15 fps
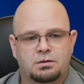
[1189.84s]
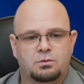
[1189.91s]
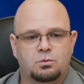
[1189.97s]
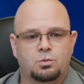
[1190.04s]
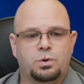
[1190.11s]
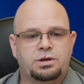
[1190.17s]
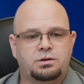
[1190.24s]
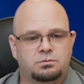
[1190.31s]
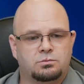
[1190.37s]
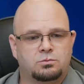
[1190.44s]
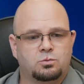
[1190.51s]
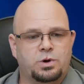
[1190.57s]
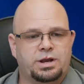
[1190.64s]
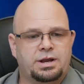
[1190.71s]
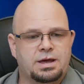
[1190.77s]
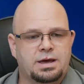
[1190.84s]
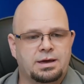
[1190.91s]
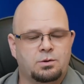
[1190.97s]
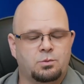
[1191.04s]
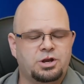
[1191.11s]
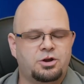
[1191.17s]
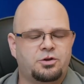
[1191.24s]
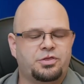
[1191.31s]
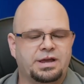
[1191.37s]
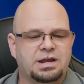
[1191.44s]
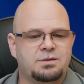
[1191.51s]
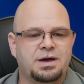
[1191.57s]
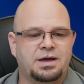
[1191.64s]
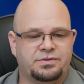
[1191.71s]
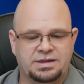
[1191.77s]
when you're thinking
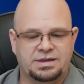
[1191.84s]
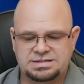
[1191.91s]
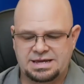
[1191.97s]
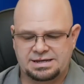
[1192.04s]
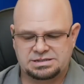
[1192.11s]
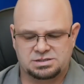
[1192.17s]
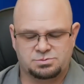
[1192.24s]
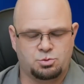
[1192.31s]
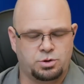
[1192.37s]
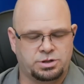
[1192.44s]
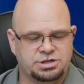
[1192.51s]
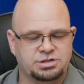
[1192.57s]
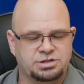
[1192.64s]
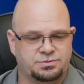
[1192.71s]
about these access points,